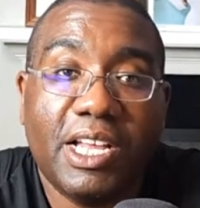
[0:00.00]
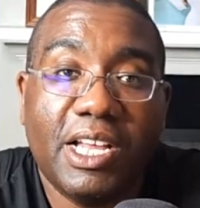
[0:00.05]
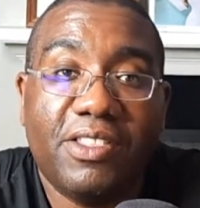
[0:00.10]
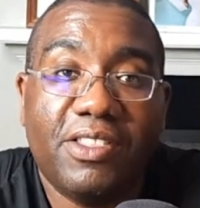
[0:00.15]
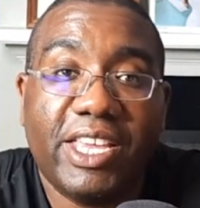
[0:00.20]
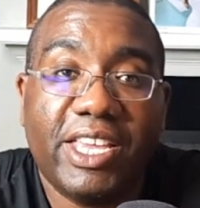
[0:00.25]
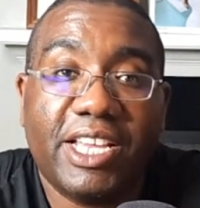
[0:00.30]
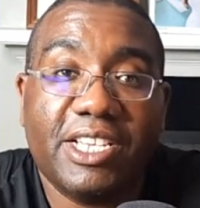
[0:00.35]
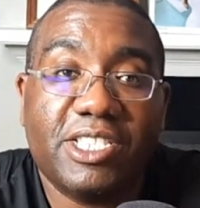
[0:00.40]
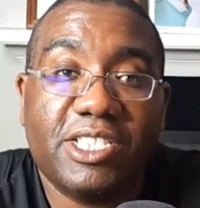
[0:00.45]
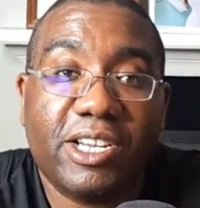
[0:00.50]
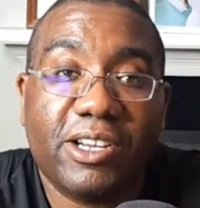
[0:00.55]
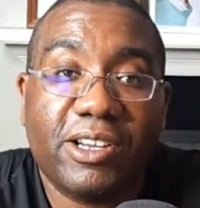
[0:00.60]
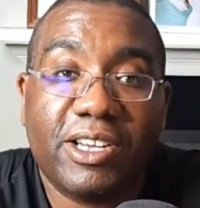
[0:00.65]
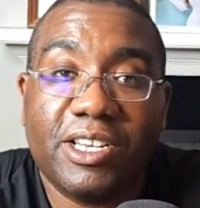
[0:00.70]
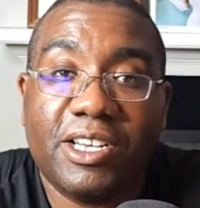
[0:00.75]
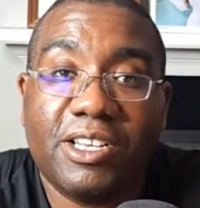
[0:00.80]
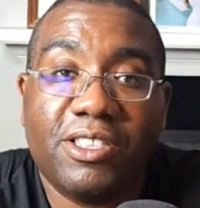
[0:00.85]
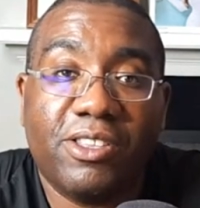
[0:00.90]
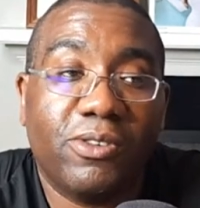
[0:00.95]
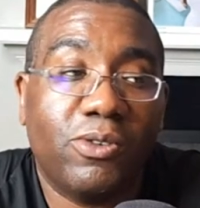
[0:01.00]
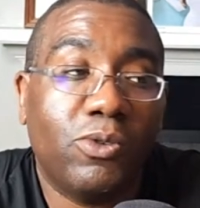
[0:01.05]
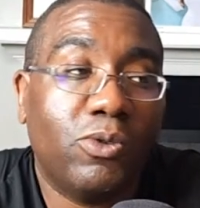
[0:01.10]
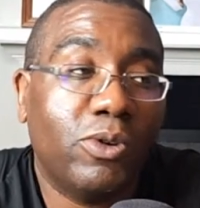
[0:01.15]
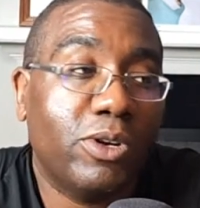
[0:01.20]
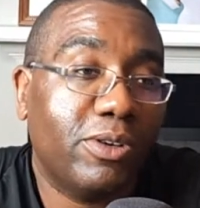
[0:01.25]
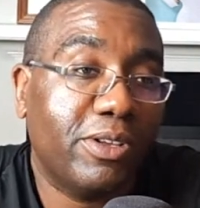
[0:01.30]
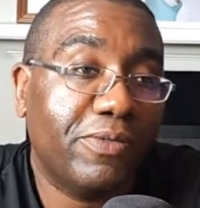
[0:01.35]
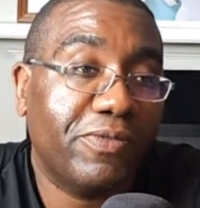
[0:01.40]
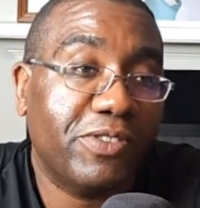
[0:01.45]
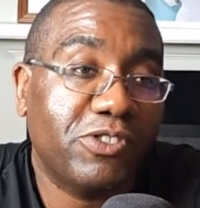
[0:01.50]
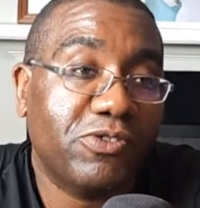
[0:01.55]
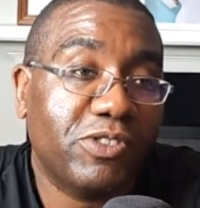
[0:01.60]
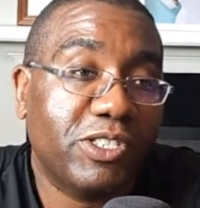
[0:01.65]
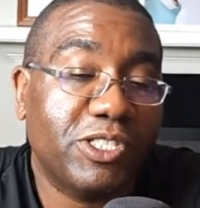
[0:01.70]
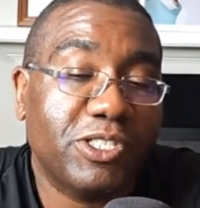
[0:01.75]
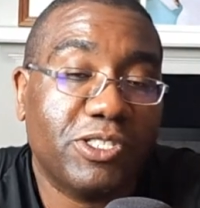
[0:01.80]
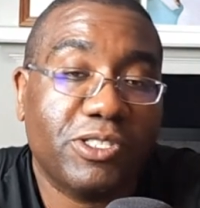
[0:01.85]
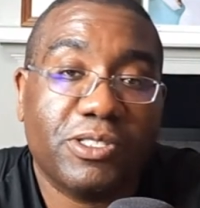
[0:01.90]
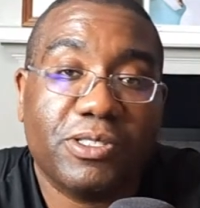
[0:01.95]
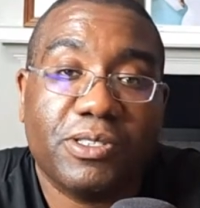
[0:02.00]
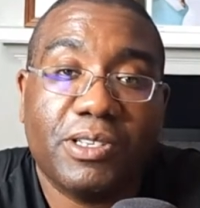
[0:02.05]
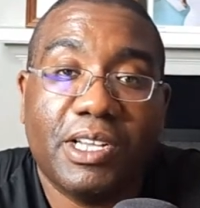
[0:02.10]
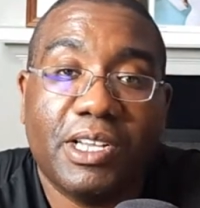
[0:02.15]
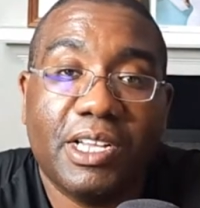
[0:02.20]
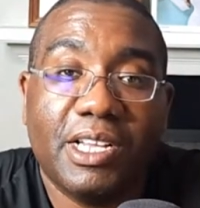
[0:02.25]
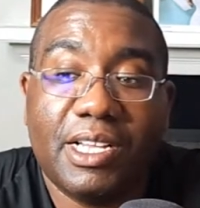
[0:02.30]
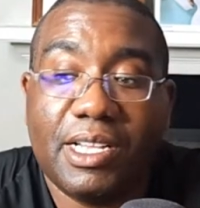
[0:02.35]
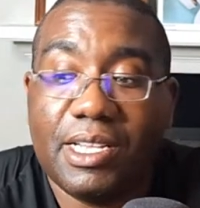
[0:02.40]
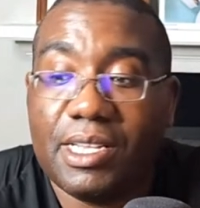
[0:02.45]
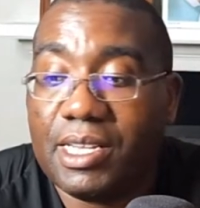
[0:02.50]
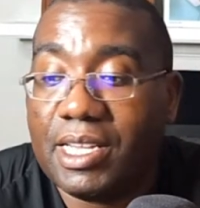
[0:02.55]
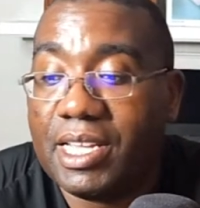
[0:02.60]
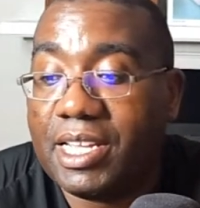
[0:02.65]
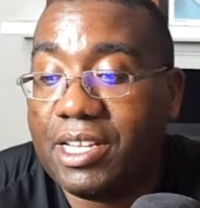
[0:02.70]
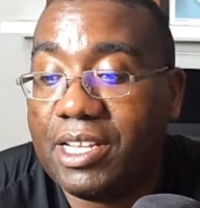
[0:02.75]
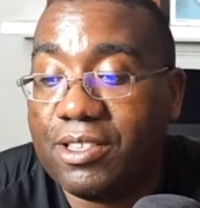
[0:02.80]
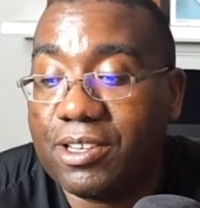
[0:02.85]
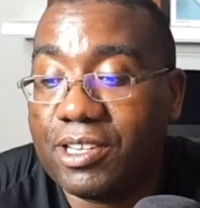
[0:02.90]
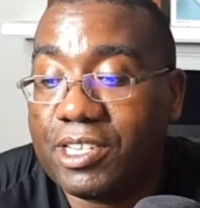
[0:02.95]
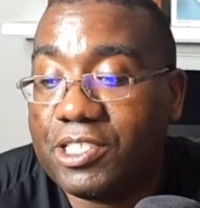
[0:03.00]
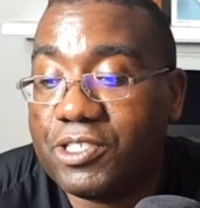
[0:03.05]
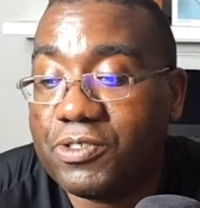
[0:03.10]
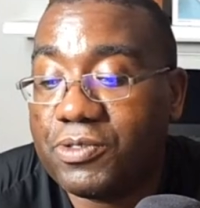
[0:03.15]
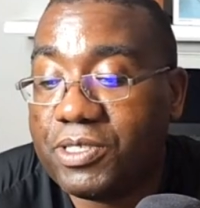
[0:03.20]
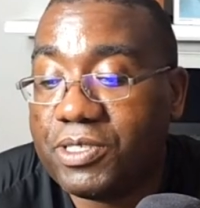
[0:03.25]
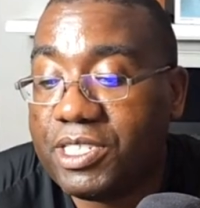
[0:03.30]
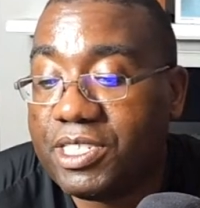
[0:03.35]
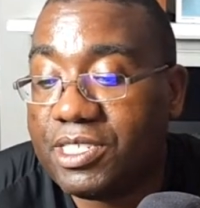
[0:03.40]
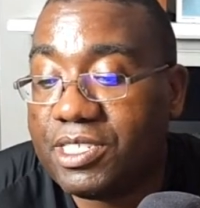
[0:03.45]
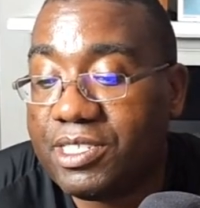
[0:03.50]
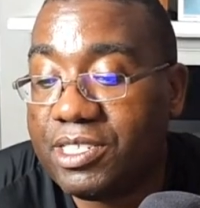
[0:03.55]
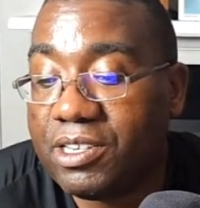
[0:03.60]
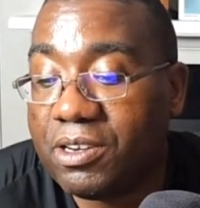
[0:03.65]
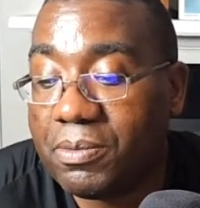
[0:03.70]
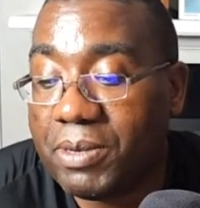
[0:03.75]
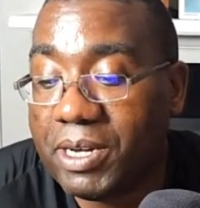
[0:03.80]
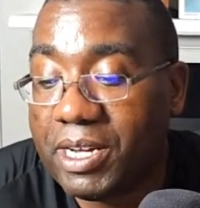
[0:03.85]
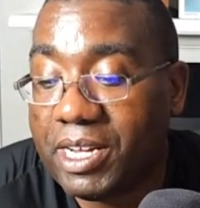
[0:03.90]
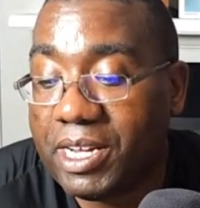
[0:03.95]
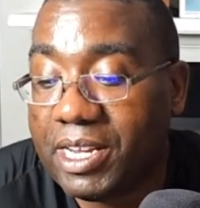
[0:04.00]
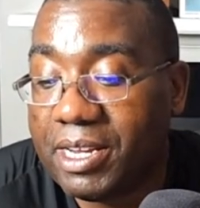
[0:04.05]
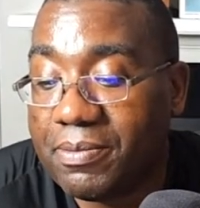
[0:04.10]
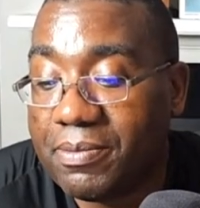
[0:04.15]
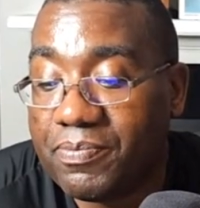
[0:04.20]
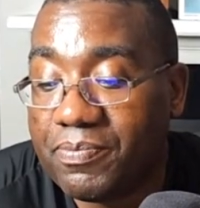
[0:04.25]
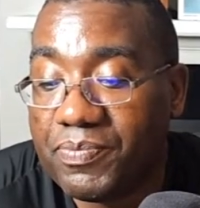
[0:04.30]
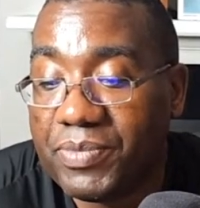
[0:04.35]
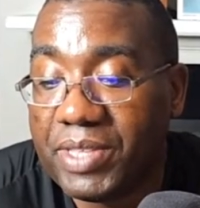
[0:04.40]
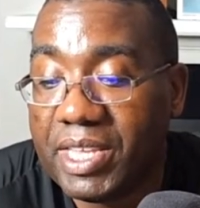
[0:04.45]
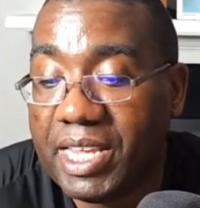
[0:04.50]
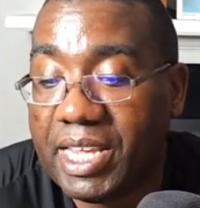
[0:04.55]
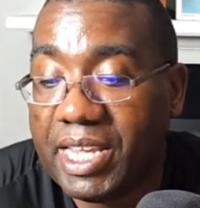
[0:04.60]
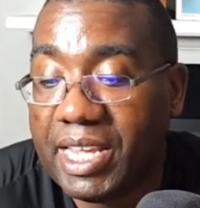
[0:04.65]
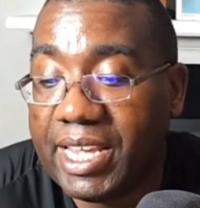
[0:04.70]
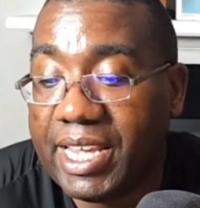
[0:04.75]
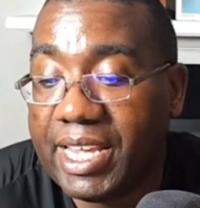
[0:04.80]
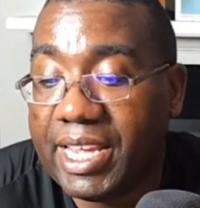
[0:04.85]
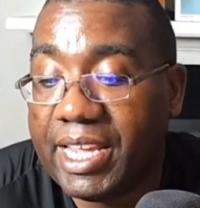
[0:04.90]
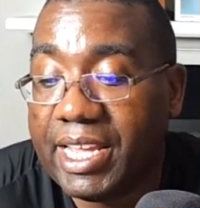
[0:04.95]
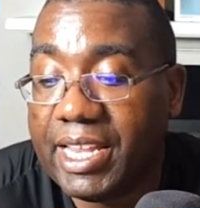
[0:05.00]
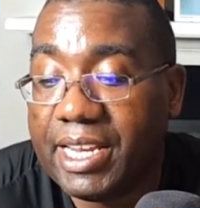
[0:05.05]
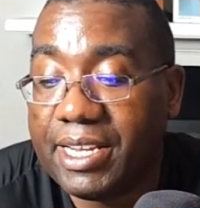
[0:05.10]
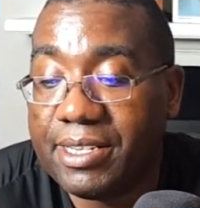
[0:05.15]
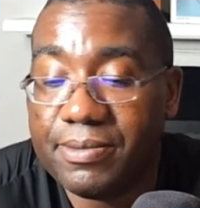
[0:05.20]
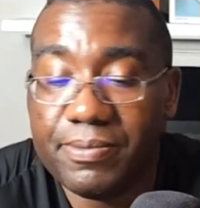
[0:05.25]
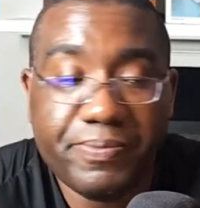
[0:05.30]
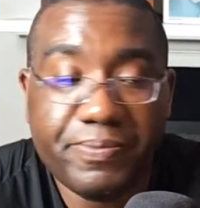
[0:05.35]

They can target other oil infrastructure in other countries nearby, and